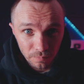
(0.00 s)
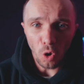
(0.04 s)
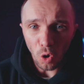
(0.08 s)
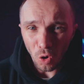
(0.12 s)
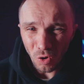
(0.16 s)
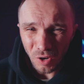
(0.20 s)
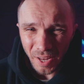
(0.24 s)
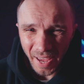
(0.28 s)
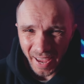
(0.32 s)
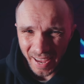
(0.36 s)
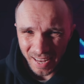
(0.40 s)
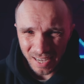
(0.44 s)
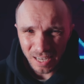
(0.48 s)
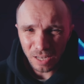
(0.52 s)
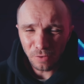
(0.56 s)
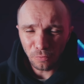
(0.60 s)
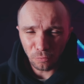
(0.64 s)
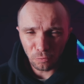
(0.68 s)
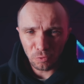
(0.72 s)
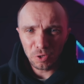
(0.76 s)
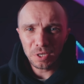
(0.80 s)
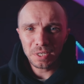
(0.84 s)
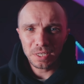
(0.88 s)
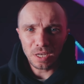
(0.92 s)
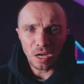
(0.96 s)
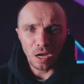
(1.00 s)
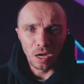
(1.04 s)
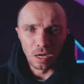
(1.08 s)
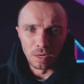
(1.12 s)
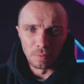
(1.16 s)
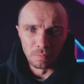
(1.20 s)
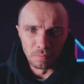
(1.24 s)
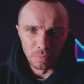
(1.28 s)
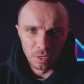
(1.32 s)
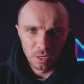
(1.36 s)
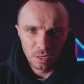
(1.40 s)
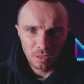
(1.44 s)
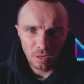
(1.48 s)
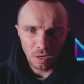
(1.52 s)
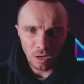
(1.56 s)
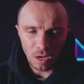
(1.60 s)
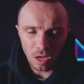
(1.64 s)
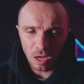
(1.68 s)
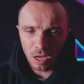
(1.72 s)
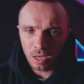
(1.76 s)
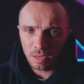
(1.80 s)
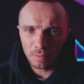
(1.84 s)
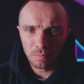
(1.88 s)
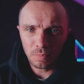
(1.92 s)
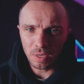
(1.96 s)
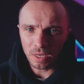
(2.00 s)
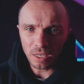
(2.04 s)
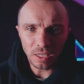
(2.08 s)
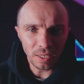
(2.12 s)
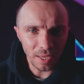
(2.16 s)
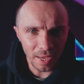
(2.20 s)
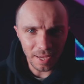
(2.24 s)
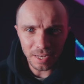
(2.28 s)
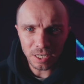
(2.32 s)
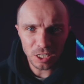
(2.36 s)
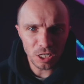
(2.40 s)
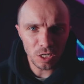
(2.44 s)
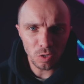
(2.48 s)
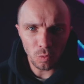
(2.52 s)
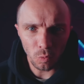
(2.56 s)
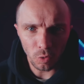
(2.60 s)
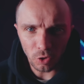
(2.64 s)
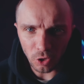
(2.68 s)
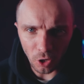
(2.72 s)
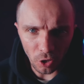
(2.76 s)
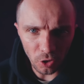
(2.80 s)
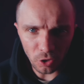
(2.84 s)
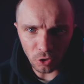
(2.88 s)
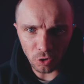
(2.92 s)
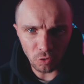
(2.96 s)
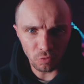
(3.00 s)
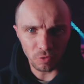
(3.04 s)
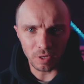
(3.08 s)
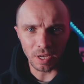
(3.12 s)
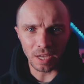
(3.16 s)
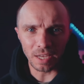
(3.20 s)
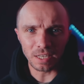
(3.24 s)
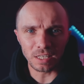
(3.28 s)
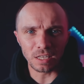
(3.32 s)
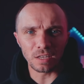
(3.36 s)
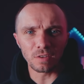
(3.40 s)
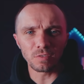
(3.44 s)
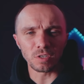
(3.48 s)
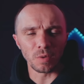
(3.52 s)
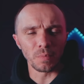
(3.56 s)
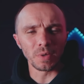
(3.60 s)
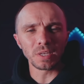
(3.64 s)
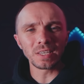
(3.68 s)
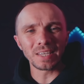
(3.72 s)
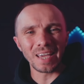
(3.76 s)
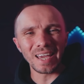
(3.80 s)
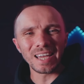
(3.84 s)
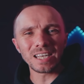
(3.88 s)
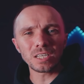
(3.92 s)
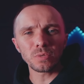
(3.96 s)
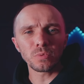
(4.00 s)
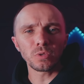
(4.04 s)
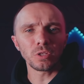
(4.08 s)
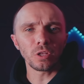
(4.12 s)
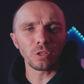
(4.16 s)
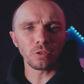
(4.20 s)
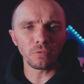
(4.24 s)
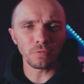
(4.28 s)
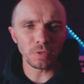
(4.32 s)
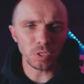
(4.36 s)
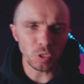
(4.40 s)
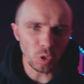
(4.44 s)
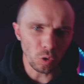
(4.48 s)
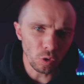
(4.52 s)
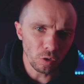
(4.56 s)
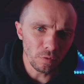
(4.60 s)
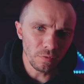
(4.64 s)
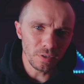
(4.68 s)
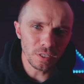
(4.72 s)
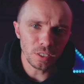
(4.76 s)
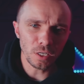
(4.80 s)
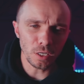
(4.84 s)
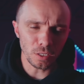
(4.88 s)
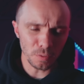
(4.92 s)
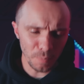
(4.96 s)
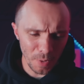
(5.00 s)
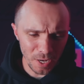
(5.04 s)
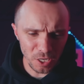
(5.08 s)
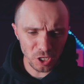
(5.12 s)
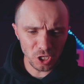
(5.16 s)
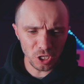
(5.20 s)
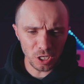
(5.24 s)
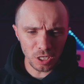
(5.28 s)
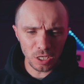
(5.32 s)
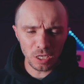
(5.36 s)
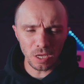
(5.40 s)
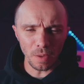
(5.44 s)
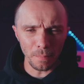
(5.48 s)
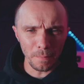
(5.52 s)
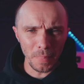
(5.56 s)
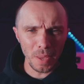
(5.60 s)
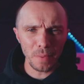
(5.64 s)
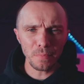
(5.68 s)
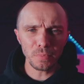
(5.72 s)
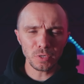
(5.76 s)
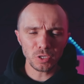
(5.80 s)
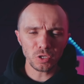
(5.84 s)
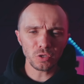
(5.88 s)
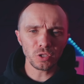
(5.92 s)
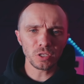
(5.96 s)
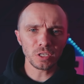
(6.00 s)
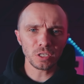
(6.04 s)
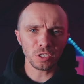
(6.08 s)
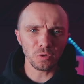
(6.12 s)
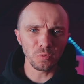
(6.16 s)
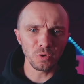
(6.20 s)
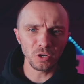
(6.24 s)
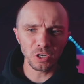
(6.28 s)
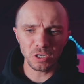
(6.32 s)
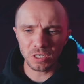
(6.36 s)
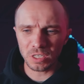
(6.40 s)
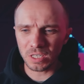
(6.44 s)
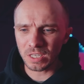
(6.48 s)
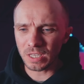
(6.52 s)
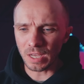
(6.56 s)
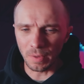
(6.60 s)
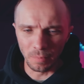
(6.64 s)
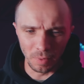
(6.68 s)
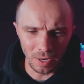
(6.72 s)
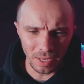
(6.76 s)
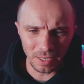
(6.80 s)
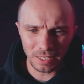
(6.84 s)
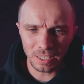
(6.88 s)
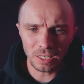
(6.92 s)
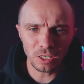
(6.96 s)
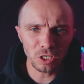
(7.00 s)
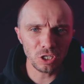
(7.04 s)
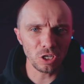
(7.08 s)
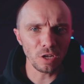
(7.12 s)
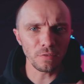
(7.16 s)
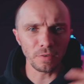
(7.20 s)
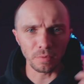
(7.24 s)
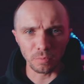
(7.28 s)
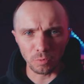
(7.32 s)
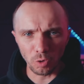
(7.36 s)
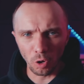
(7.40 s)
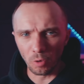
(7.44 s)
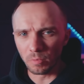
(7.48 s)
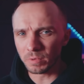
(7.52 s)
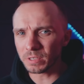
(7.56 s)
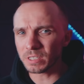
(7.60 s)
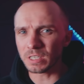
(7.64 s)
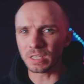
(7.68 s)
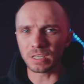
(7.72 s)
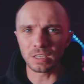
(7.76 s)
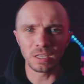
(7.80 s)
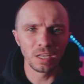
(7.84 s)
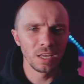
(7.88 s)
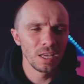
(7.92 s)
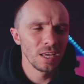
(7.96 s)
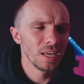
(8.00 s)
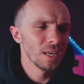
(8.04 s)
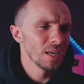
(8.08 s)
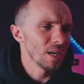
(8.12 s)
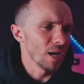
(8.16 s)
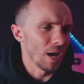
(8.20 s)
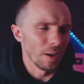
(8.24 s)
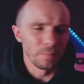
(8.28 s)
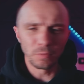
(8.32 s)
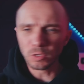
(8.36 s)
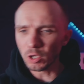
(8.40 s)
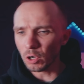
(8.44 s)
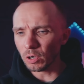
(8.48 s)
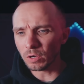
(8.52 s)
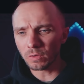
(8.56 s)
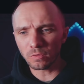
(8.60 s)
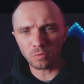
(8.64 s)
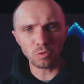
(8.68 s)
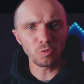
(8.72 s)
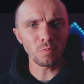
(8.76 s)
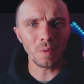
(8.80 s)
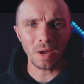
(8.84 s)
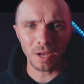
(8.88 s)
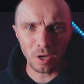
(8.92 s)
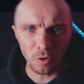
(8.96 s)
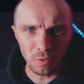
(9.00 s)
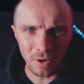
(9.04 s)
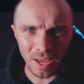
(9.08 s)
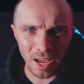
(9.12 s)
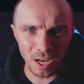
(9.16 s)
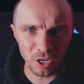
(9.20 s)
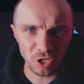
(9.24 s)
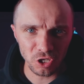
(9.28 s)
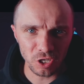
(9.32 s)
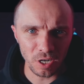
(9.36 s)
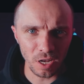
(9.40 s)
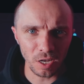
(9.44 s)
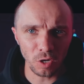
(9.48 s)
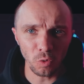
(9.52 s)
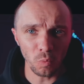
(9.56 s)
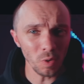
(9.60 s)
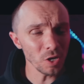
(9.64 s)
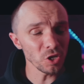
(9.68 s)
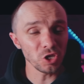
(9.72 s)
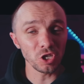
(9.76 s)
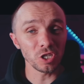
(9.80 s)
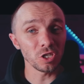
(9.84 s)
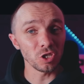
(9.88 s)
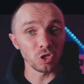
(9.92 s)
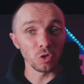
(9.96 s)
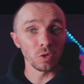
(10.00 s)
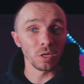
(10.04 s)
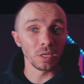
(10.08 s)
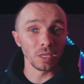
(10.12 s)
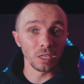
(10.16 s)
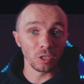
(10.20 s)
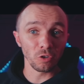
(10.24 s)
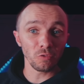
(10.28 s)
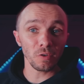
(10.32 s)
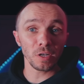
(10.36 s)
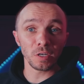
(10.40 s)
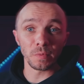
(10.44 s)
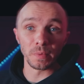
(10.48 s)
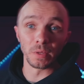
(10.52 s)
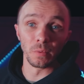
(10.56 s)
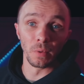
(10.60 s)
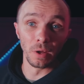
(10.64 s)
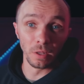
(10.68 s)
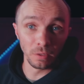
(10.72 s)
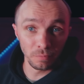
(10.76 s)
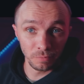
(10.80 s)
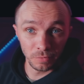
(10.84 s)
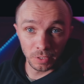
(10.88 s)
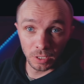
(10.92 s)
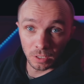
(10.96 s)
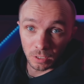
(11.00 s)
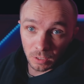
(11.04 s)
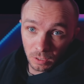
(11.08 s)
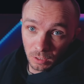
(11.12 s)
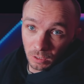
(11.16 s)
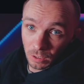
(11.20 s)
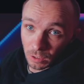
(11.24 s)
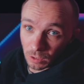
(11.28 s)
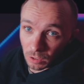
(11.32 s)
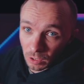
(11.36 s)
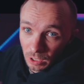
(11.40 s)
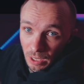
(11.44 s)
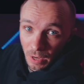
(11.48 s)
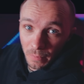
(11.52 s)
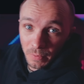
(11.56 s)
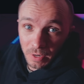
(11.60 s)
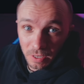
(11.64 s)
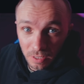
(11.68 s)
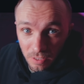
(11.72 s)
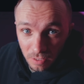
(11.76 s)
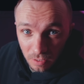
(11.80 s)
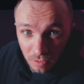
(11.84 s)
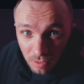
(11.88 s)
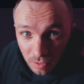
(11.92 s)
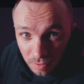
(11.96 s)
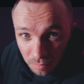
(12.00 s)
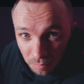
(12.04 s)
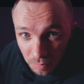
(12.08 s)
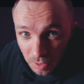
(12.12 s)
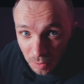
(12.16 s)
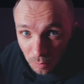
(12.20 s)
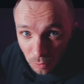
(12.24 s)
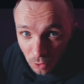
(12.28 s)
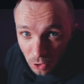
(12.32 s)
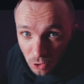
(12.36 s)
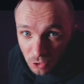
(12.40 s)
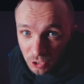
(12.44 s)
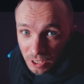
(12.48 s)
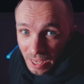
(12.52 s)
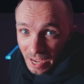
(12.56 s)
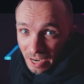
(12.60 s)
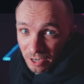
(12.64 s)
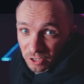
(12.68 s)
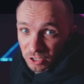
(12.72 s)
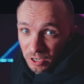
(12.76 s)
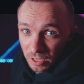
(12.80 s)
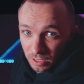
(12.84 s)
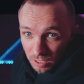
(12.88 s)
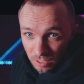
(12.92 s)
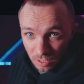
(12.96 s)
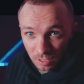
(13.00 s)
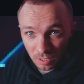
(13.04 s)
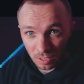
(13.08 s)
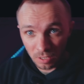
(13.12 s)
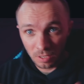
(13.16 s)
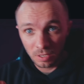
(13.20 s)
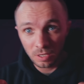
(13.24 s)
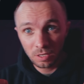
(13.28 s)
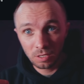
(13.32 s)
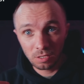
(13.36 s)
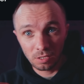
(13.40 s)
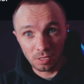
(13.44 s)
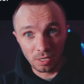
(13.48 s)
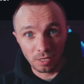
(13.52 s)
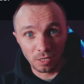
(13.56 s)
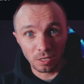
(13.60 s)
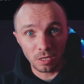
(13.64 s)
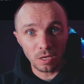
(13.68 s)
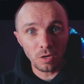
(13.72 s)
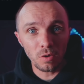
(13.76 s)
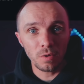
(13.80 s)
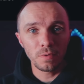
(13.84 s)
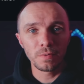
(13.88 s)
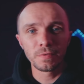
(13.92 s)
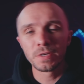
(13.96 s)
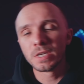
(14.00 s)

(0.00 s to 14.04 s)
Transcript: On any free time, I'm engaging with other creatives, I'm engaging with other photographers, especially members of this community. I'm liking stuff, I'm commenting, I'm going through my own hashtag, which is doing incredibly well. Look how many people use the hashtag. Thank you.